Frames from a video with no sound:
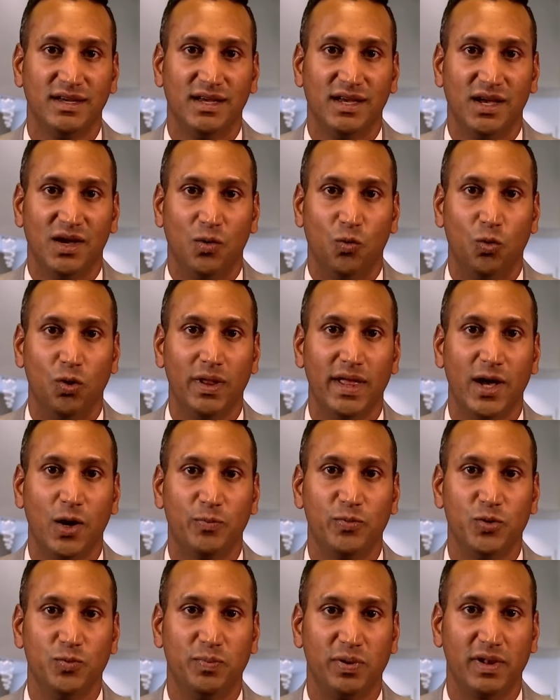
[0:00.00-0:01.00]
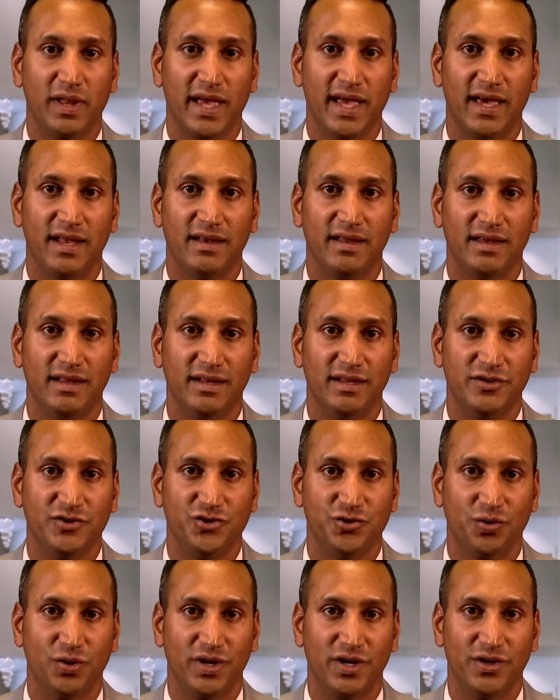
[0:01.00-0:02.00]
We'll help you plan and
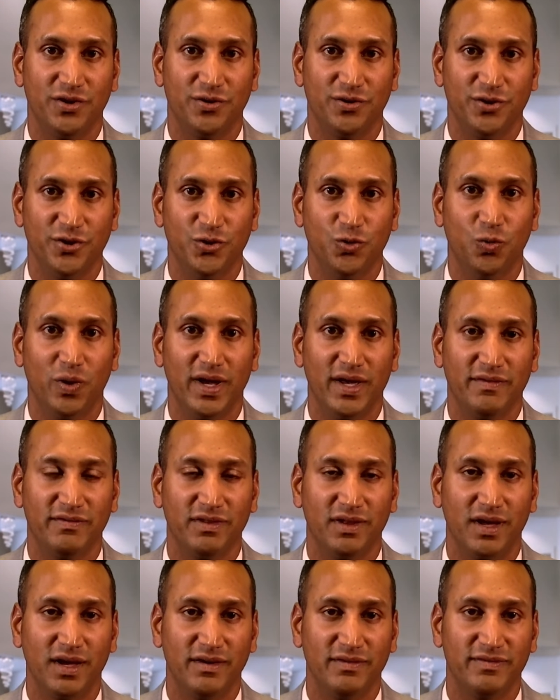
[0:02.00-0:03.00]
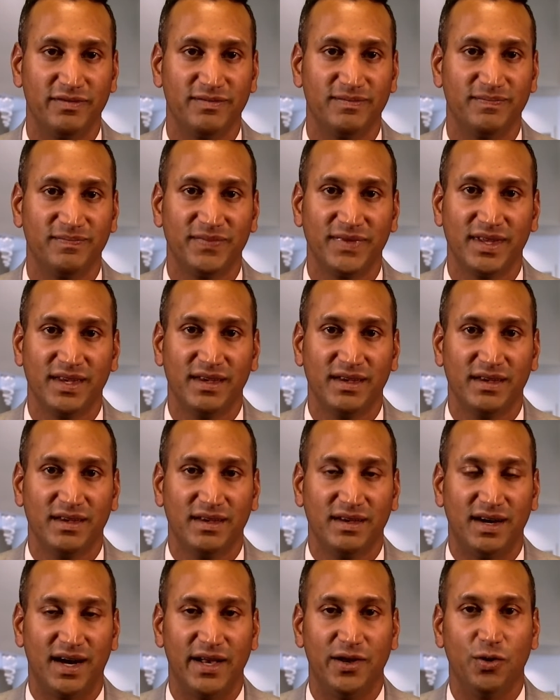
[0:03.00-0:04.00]
enjoy your new way of life.
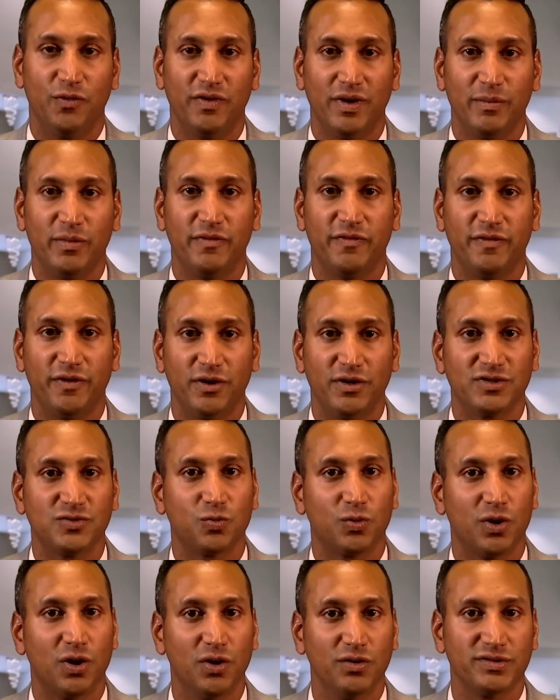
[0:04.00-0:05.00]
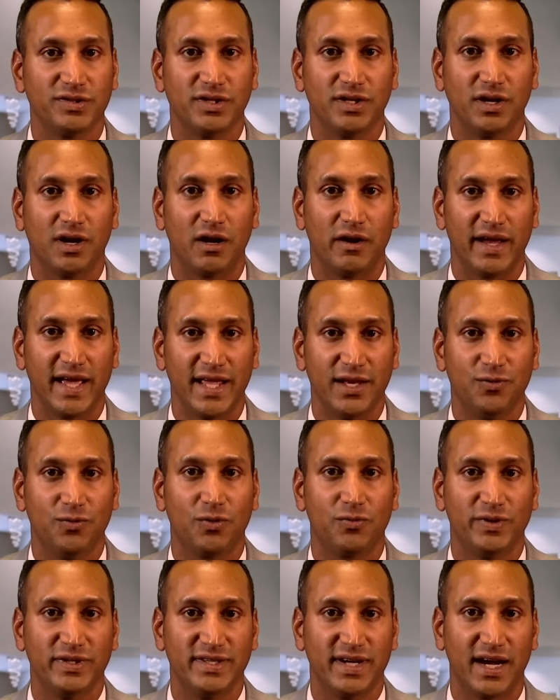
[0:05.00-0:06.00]
On November 1st, we're hosting our annual
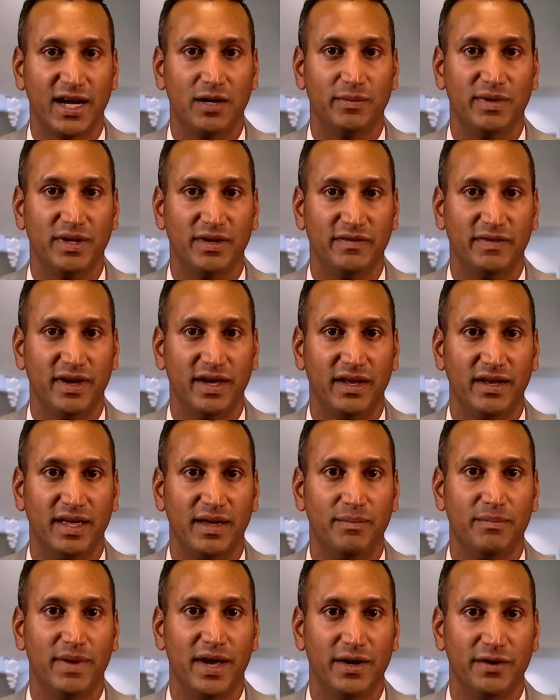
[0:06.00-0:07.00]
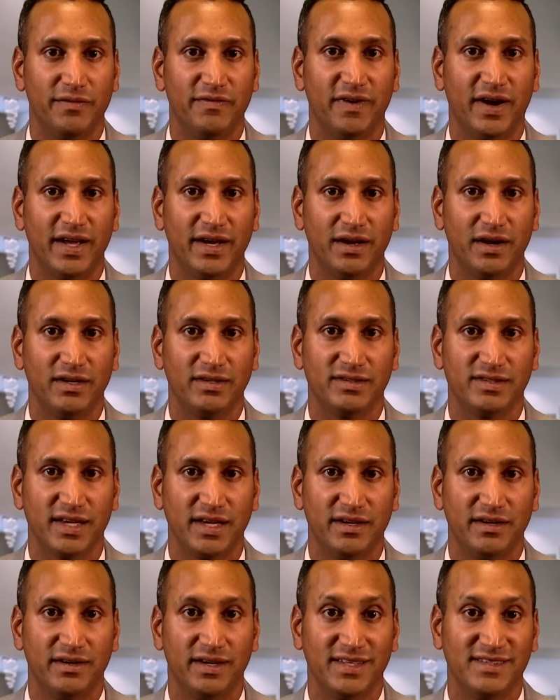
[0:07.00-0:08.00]
retirement event at Menor Fine Arts
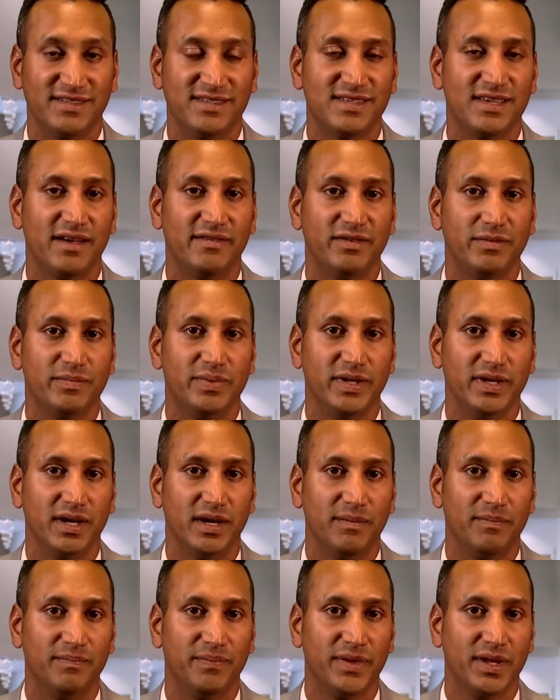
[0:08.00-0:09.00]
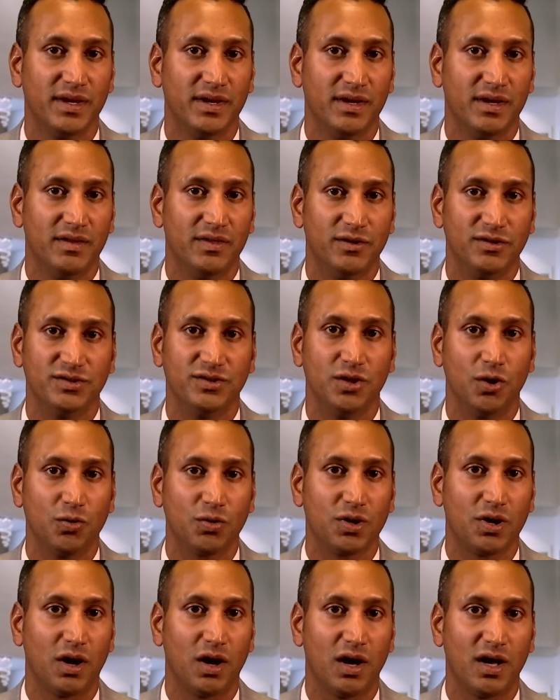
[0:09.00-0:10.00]
Center at 7 p.m. There's no
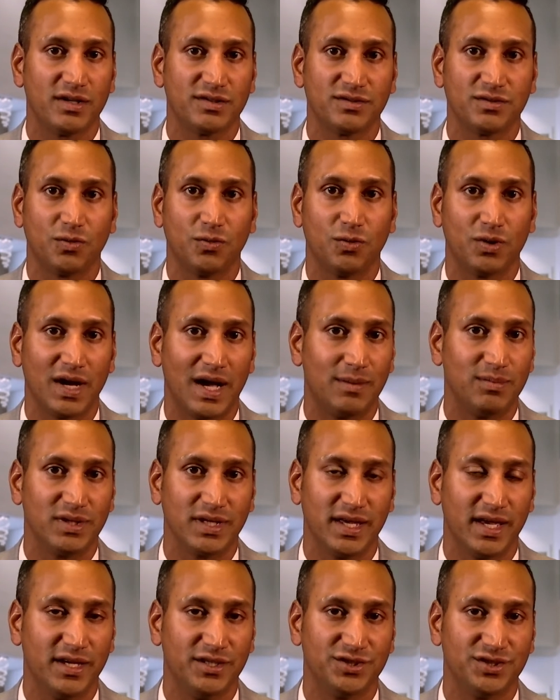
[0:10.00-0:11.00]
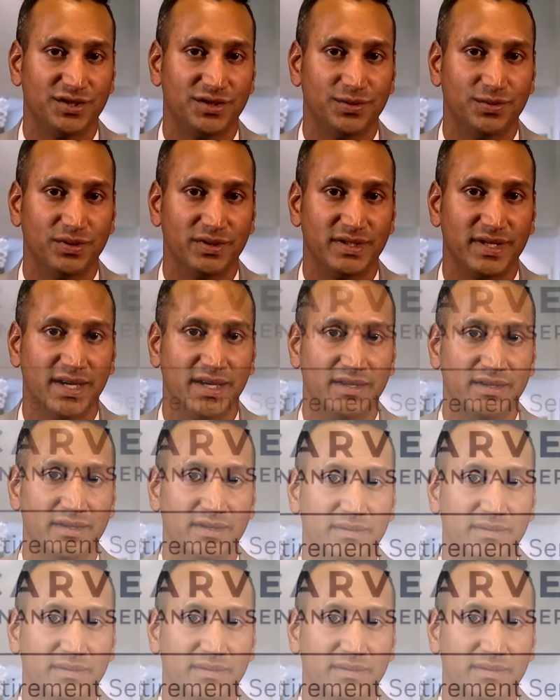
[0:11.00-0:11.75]
cost or obligation to attend.